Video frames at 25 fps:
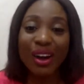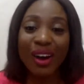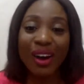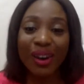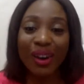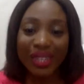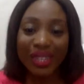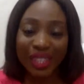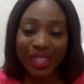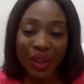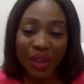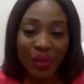
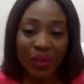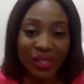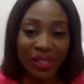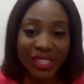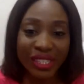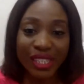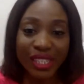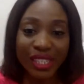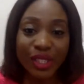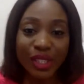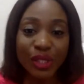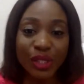the
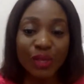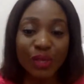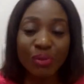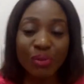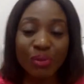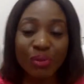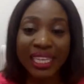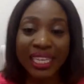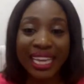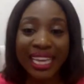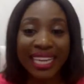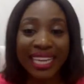conversation to
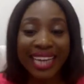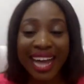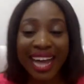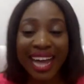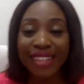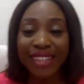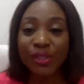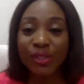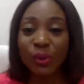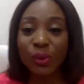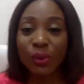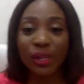begin.
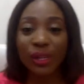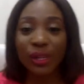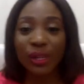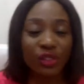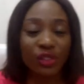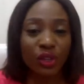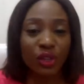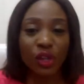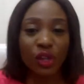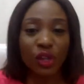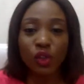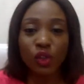Ask
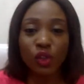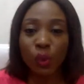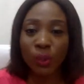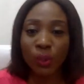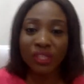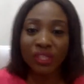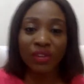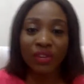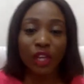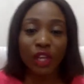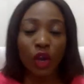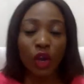questions or
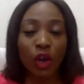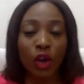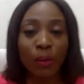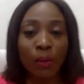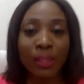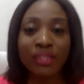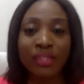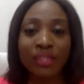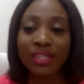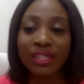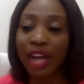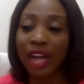whatever your
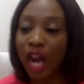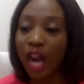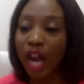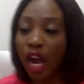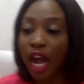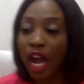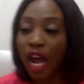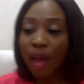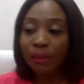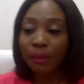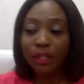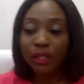comments are,
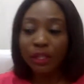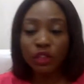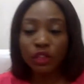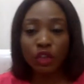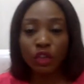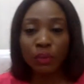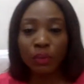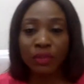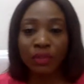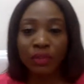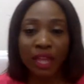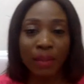please
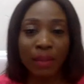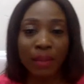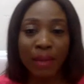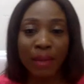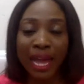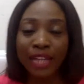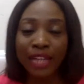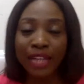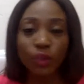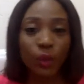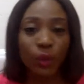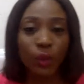drop them
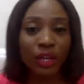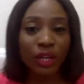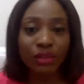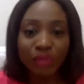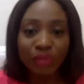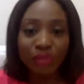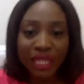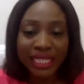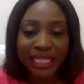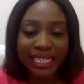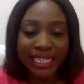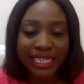and we're
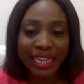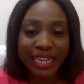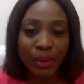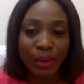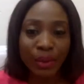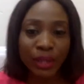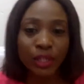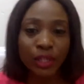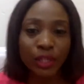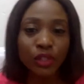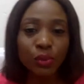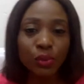reading and
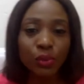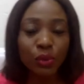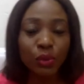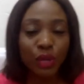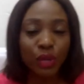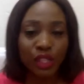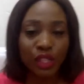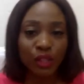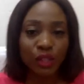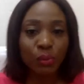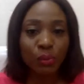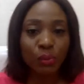we're going to be
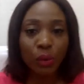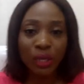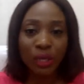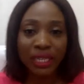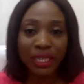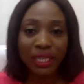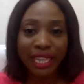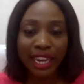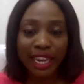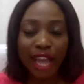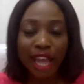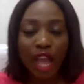
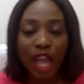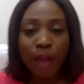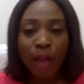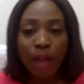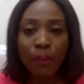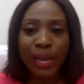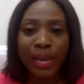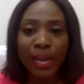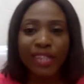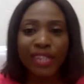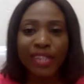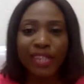responding.
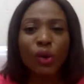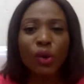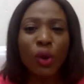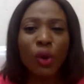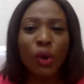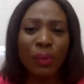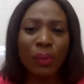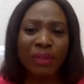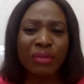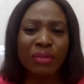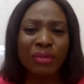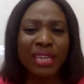But I do
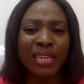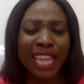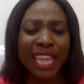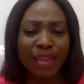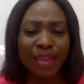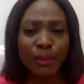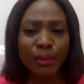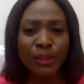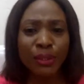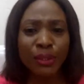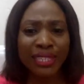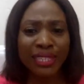hope I've been
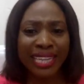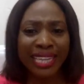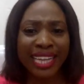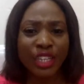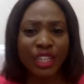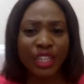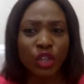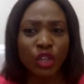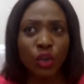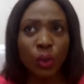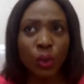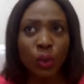able
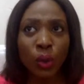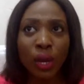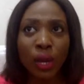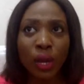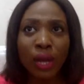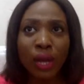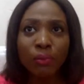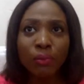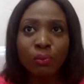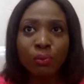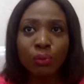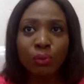to
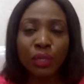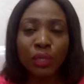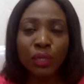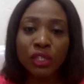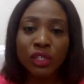bring